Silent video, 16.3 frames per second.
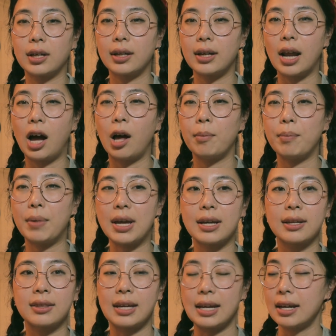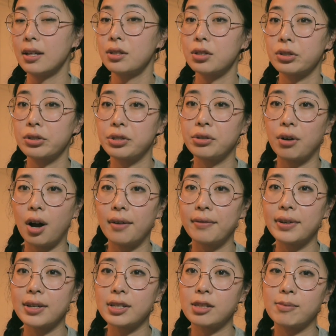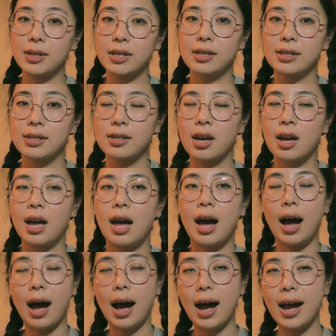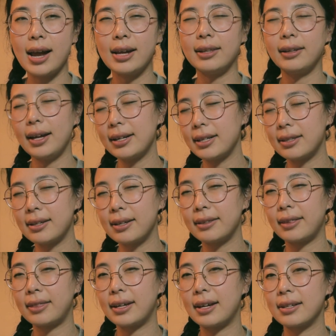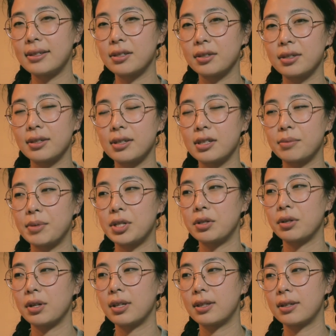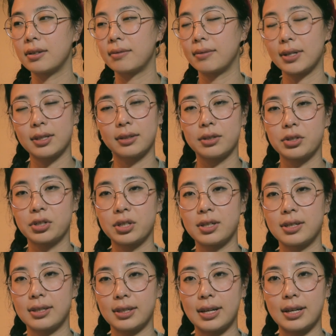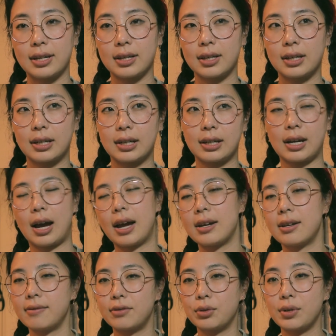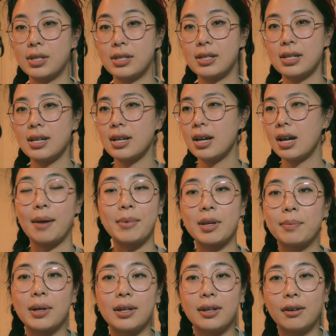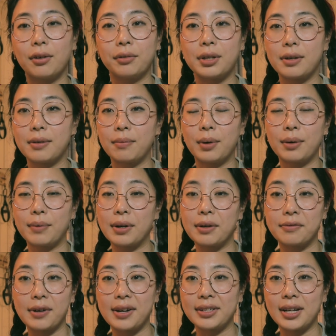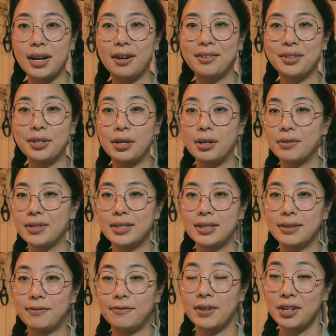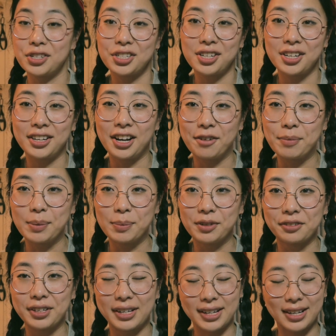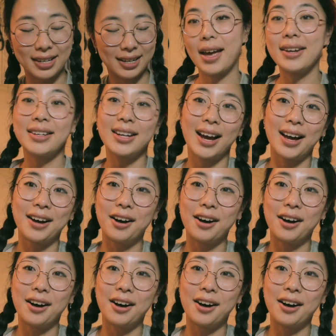and not make the answer too obvious, because I like to think that the answer to this mystery, the resolution, is like kind of twisty. I mean, but only one way to find out, you know, is to finish it and have people read it. And yeah,